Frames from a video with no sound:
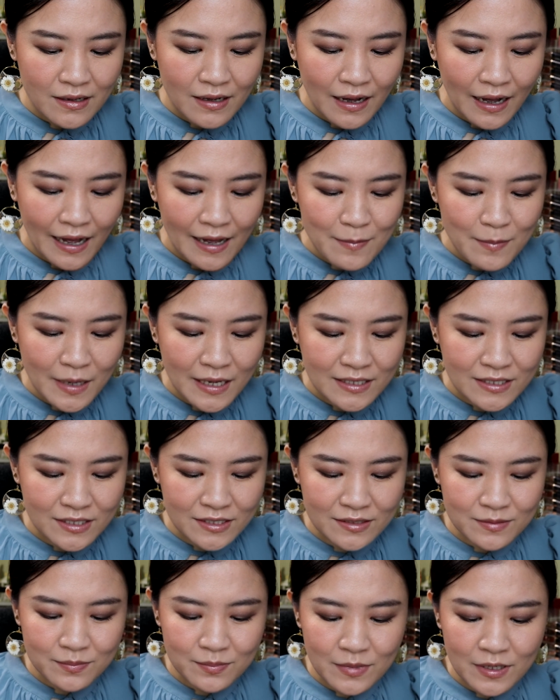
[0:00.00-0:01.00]
I might
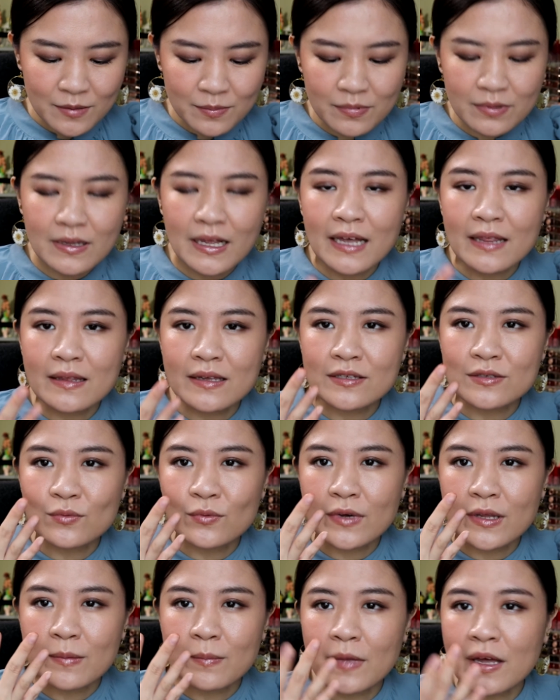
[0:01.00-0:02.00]
just apply this
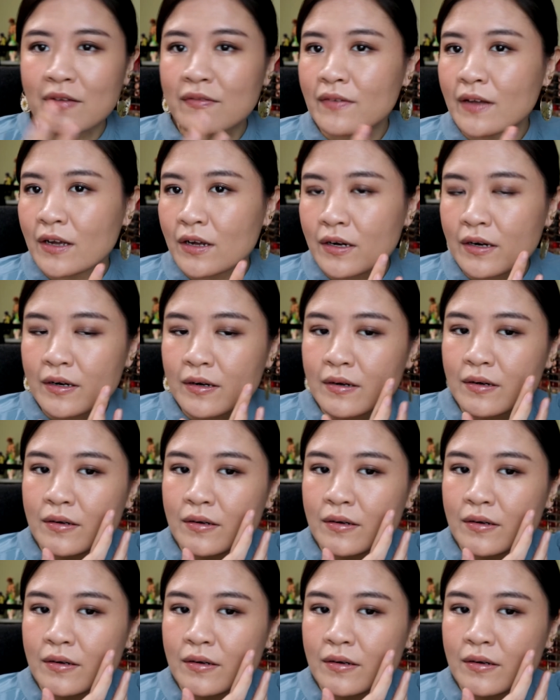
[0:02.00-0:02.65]
with my finger.